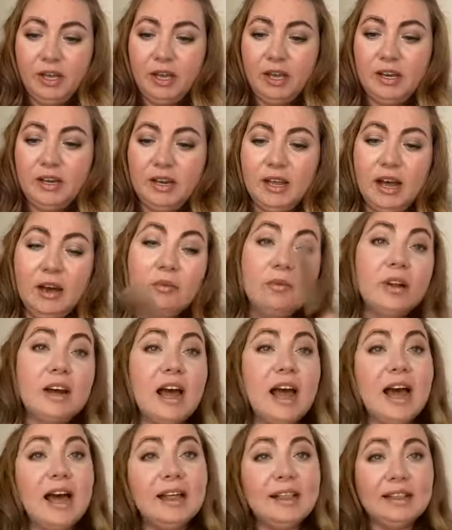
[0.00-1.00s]
And now
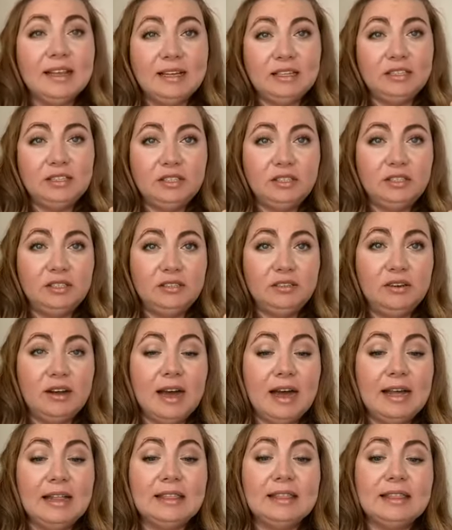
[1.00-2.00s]
what I like to do,
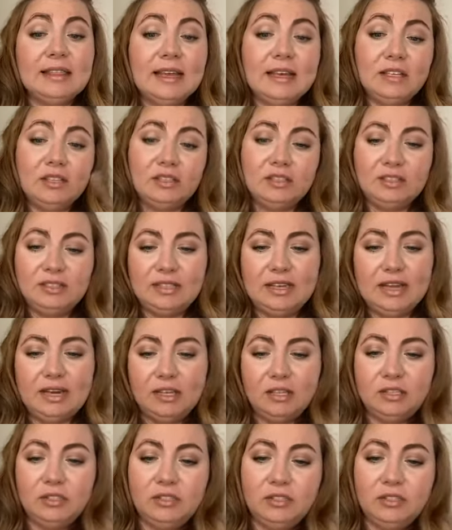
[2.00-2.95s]
I like to set it.